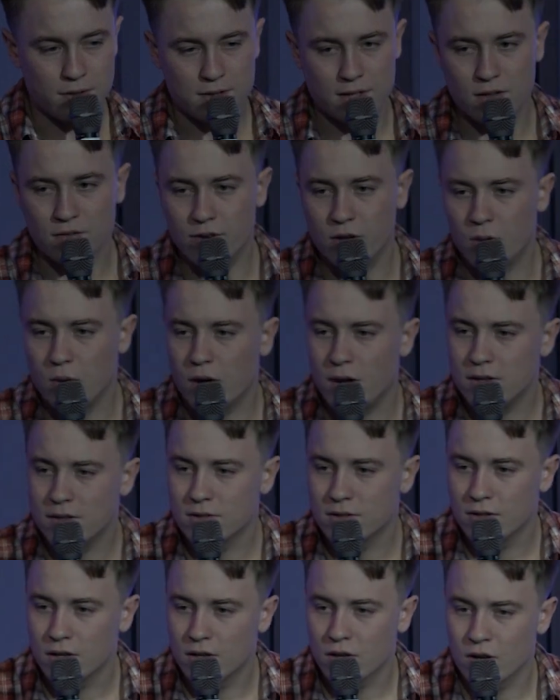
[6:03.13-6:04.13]
to see the real
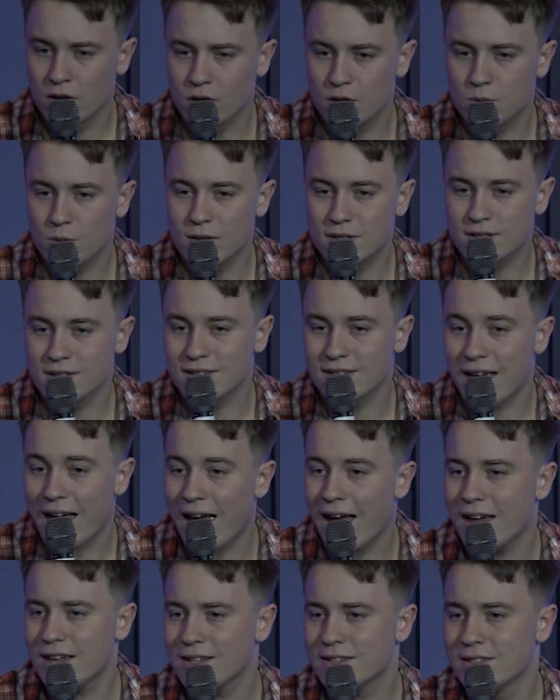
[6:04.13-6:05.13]
us because we're
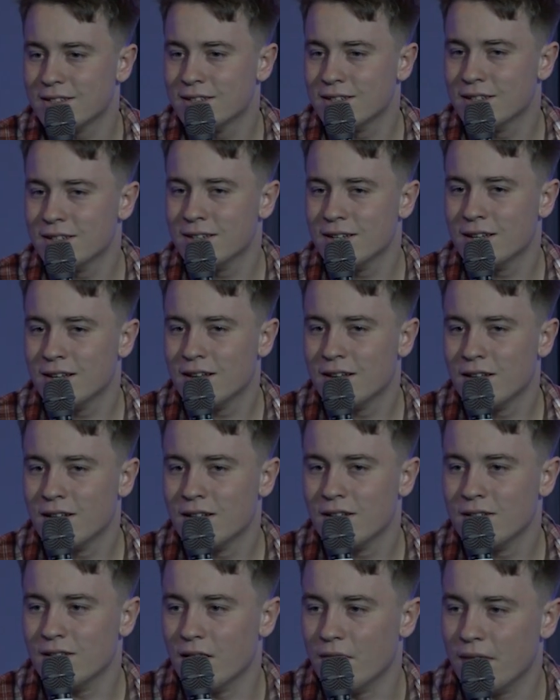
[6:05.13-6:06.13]
scared
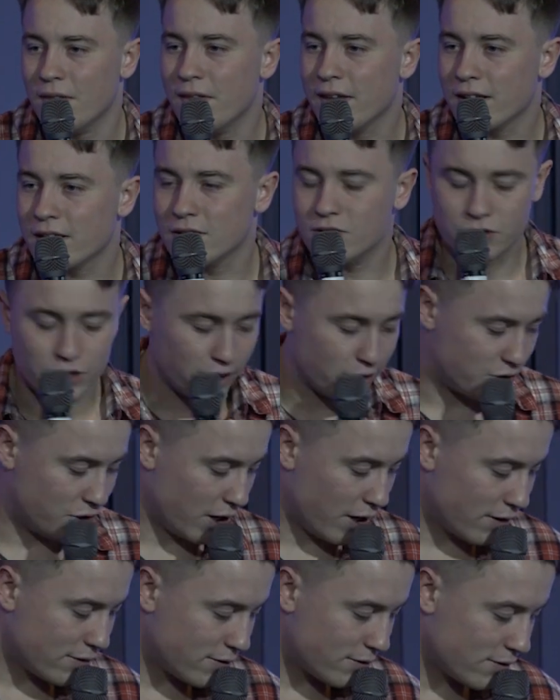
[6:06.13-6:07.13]
that then they can judge
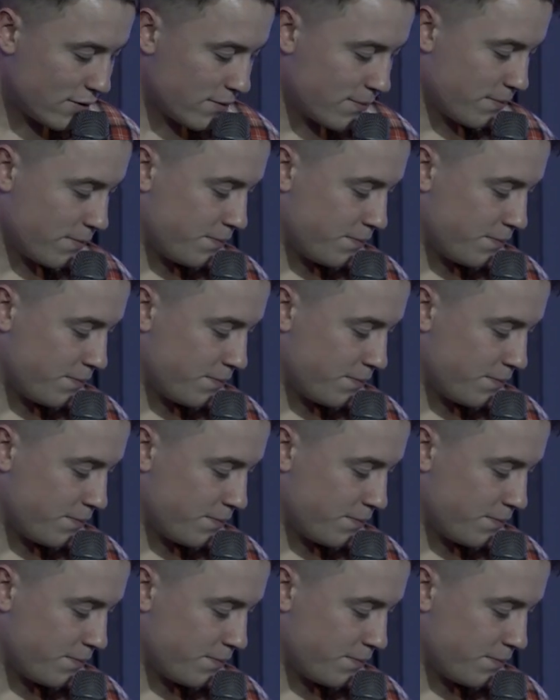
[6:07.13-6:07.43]
us.